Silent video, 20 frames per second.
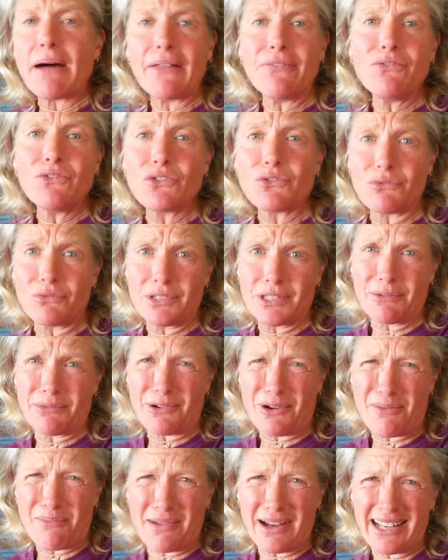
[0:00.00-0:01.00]
bundles that
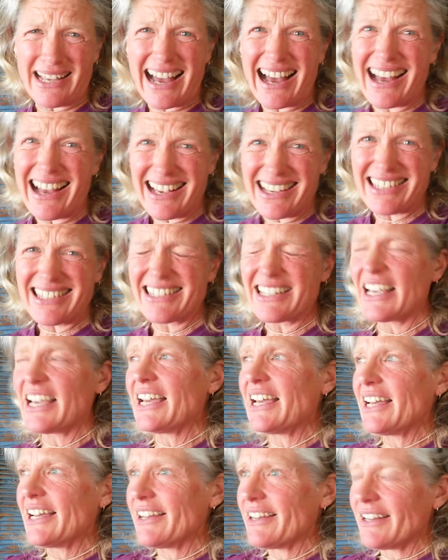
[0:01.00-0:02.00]
were on my ass,
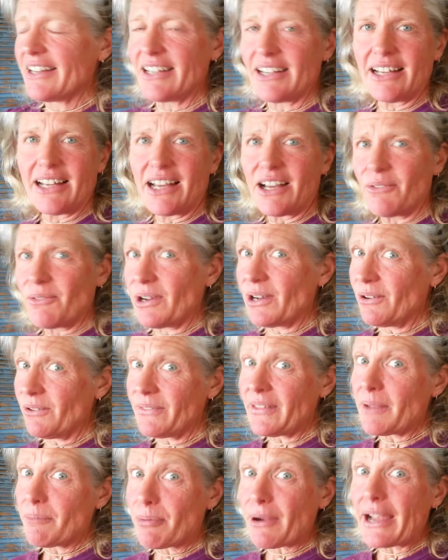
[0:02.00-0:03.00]
well,
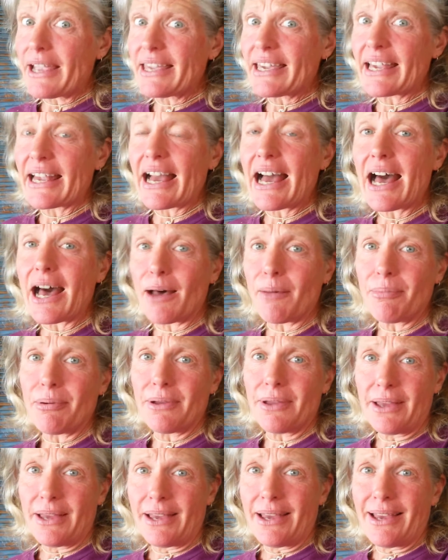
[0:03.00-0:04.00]
they're breaking up.
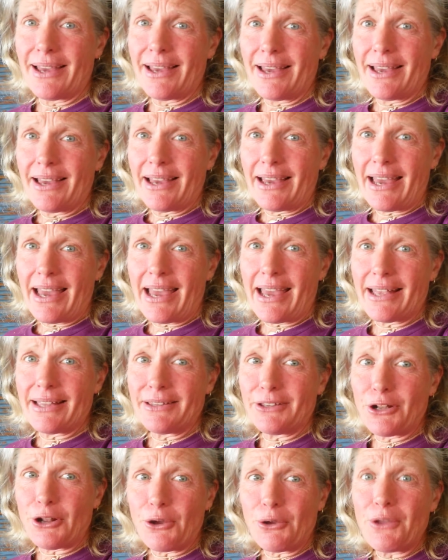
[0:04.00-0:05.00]

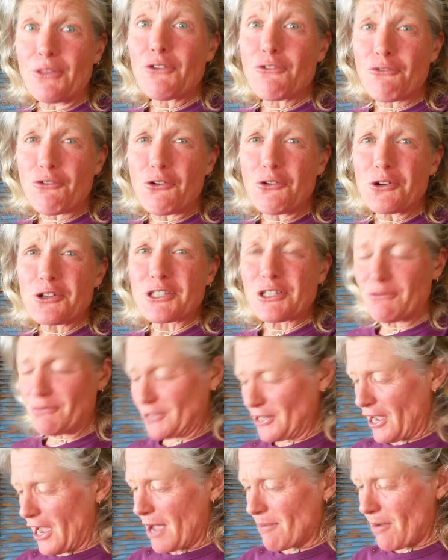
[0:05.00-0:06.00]
And, you know, in the fullness of
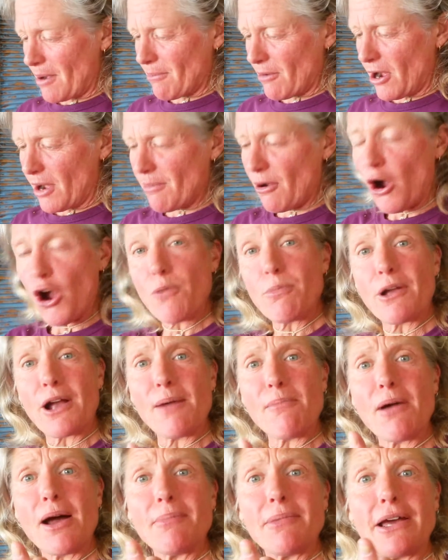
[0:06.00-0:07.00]
time, I'm hoping
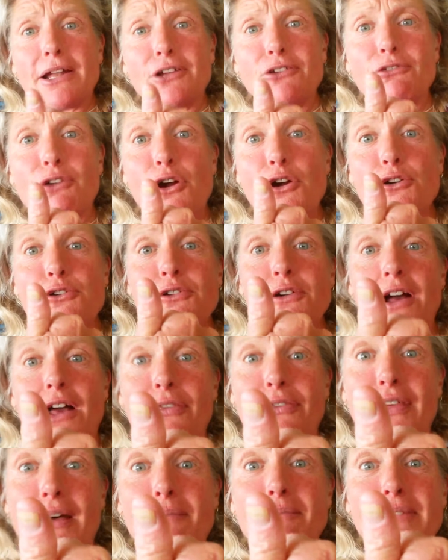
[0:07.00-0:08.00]
I might be able to grow a
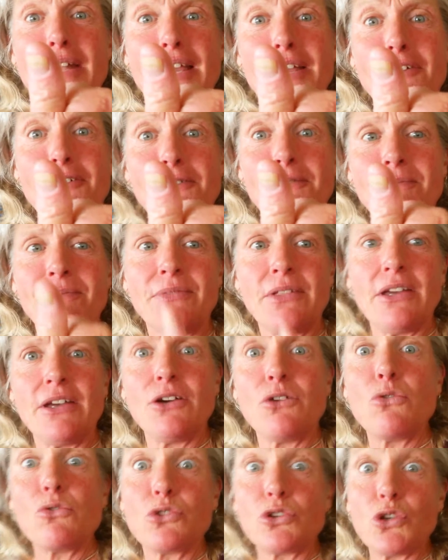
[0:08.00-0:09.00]
thumbnail
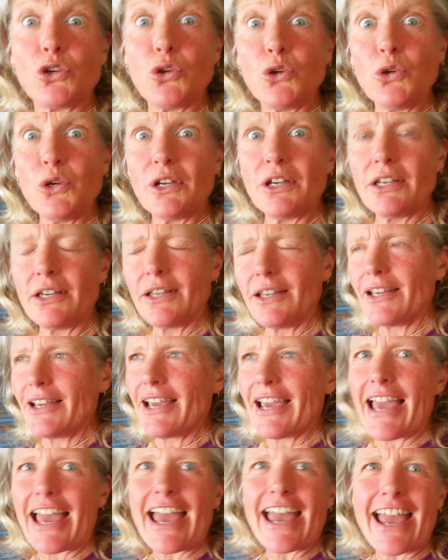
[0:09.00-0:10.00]
or two.
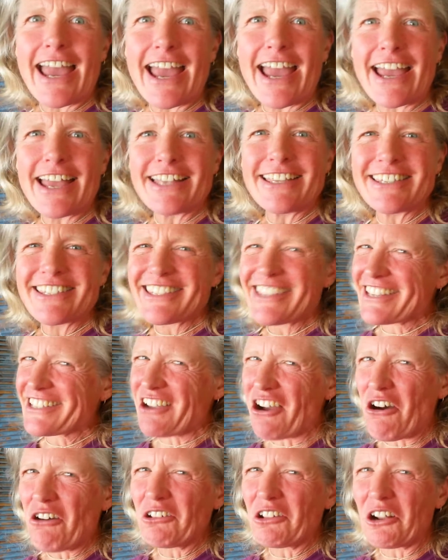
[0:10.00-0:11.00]
And there's
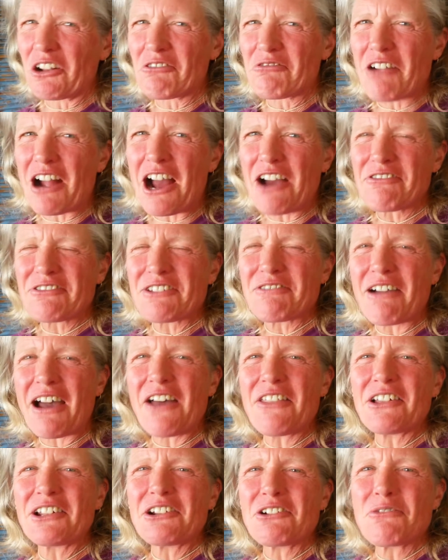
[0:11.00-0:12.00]
a whole lot of raft of
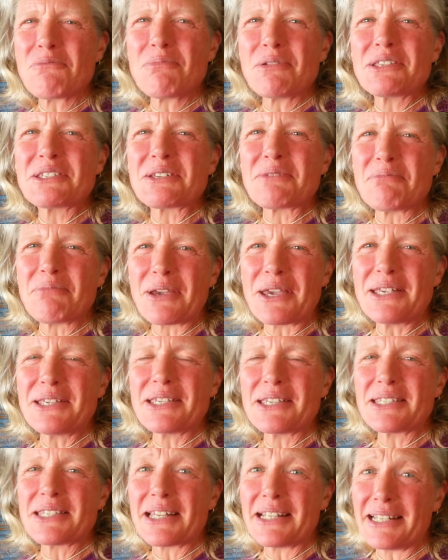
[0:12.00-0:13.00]
other little bits and
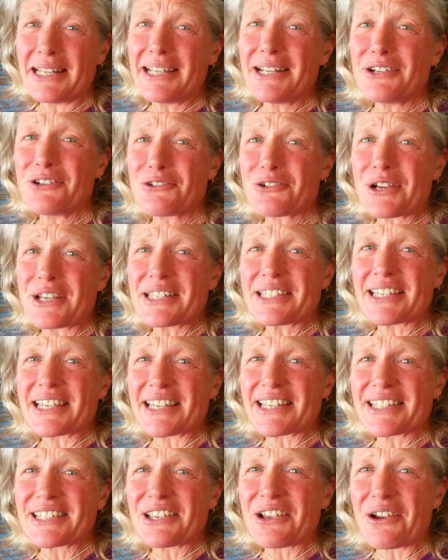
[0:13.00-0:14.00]
pieces that need
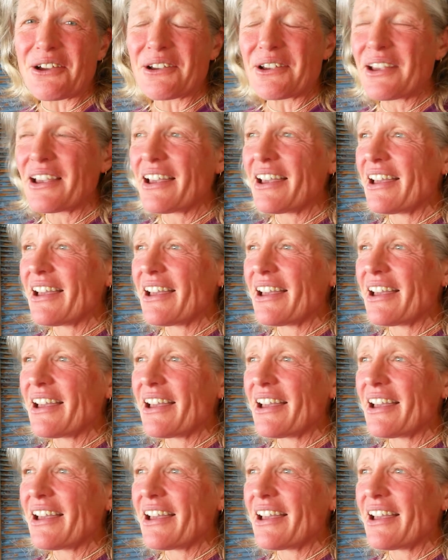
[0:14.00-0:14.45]
addressing. So